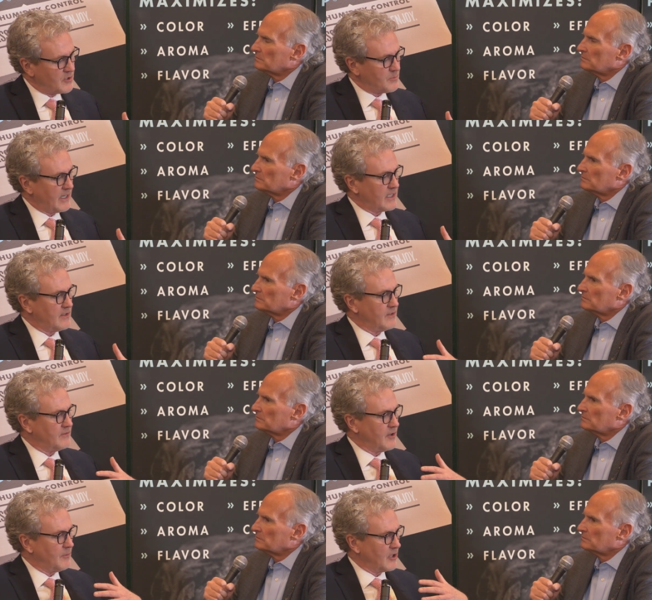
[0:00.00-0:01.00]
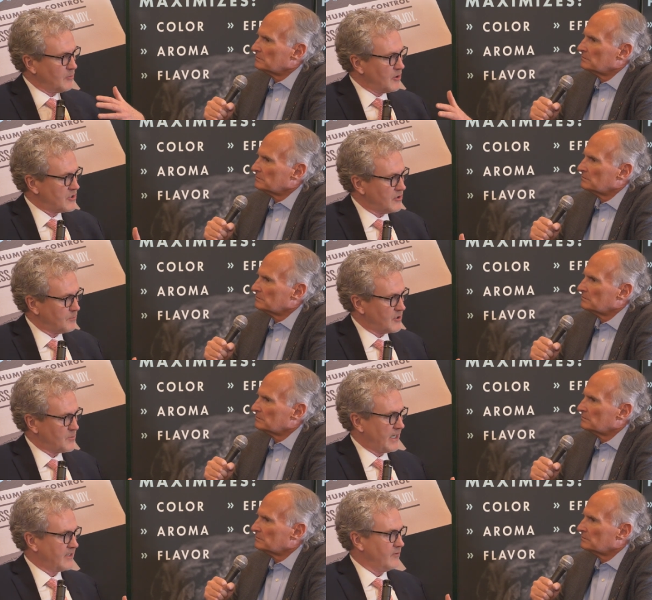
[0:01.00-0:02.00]
Speaker 1: perspective and from a commercial
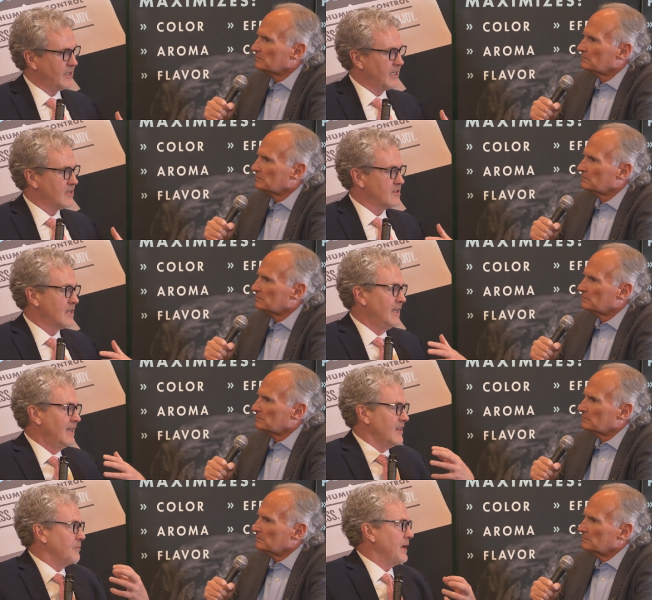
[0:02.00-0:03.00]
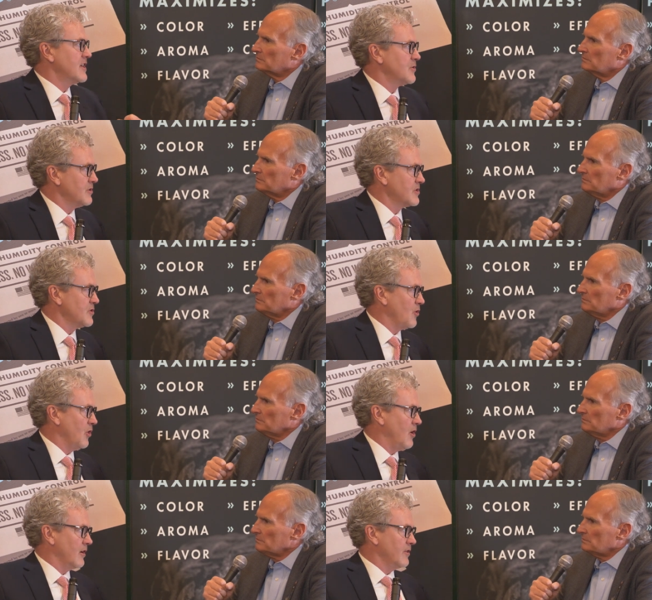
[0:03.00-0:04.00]
perspective because the patient was no
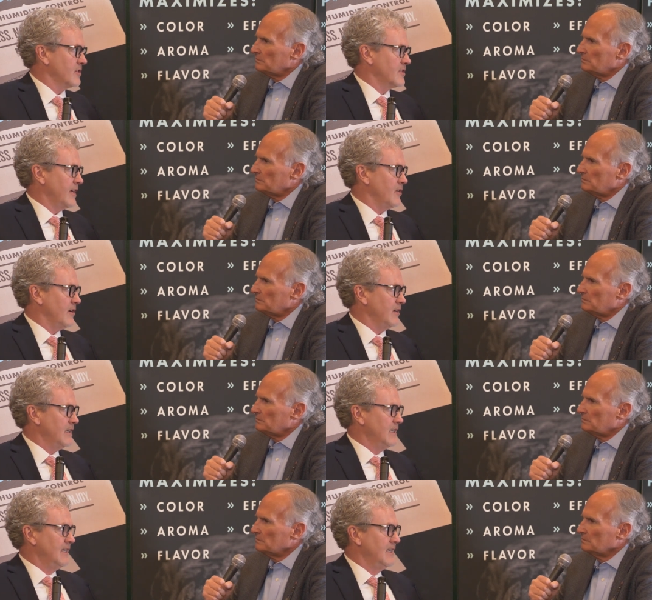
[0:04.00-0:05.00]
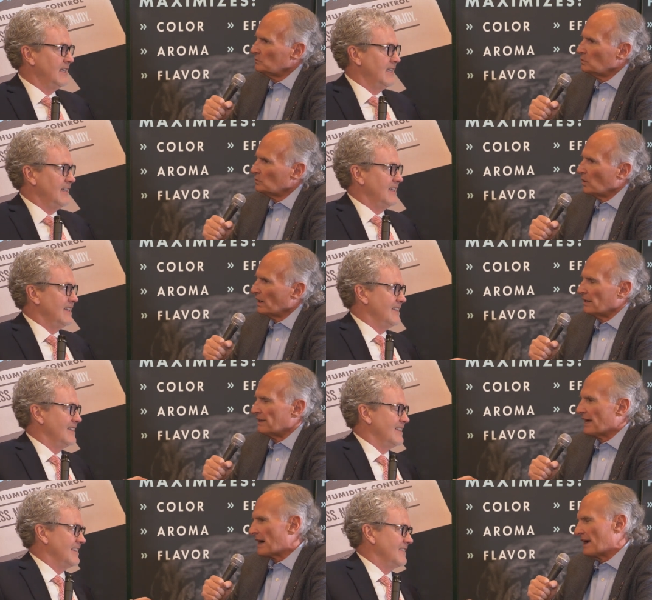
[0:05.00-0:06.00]
longer the center of it.
Speaker 2: Well, and
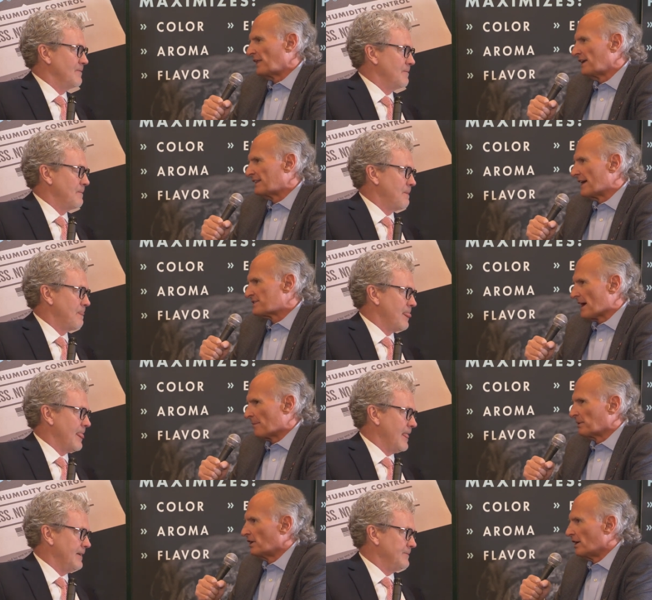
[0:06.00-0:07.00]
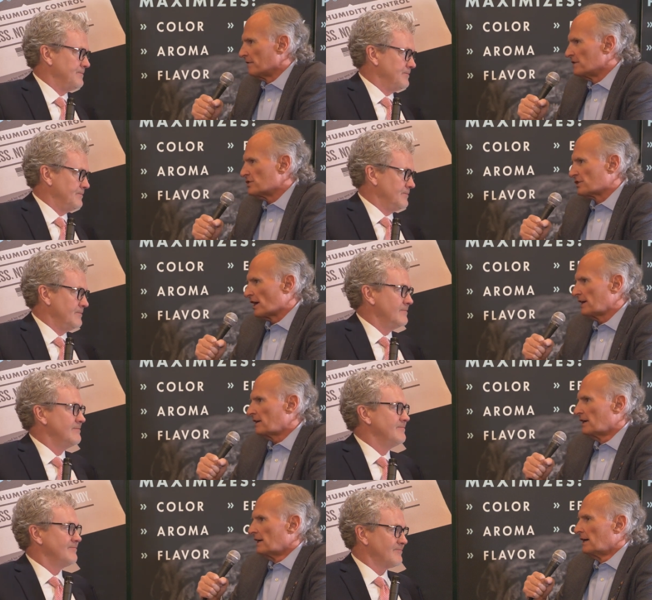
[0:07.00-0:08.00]
that, I think that's happened in every state,
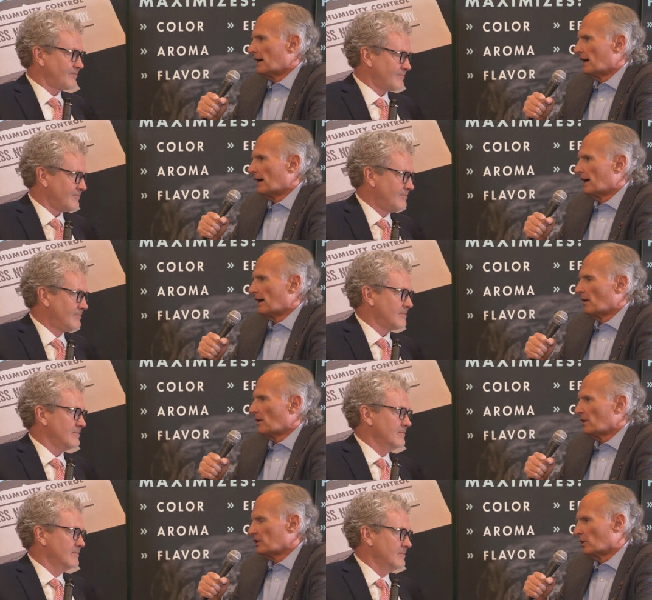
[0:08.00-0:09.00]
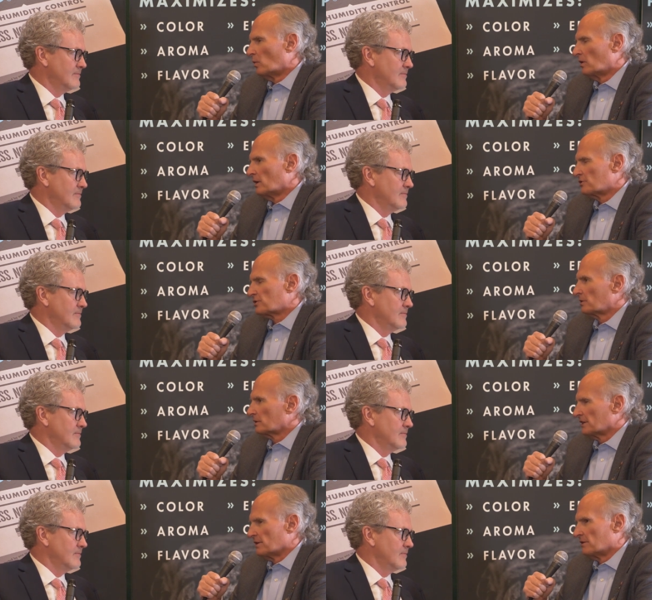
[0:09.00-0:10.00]
uh, you know, we're,
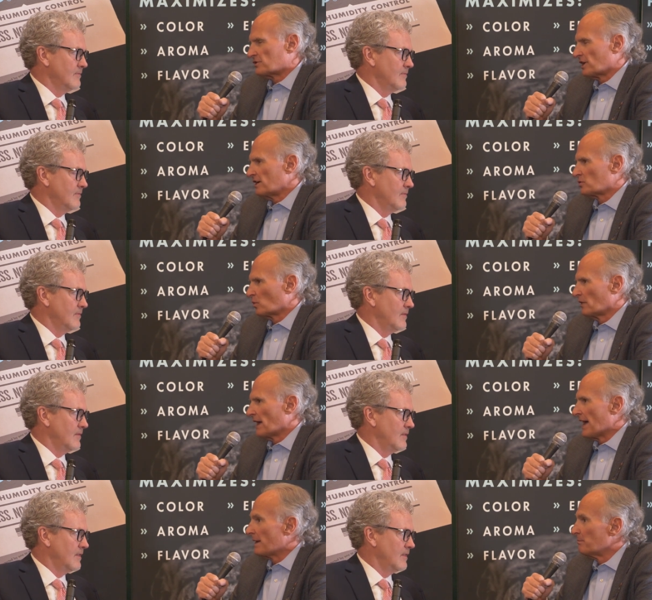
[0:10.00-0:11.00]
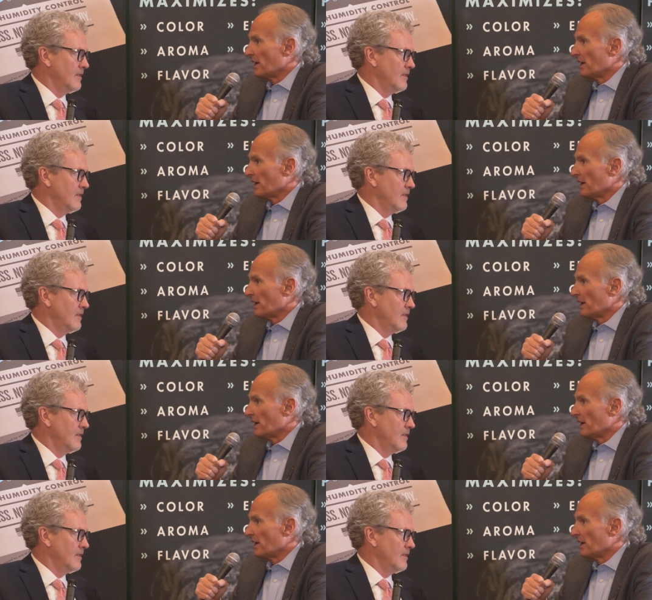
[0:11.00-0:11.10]
certainly in states where they had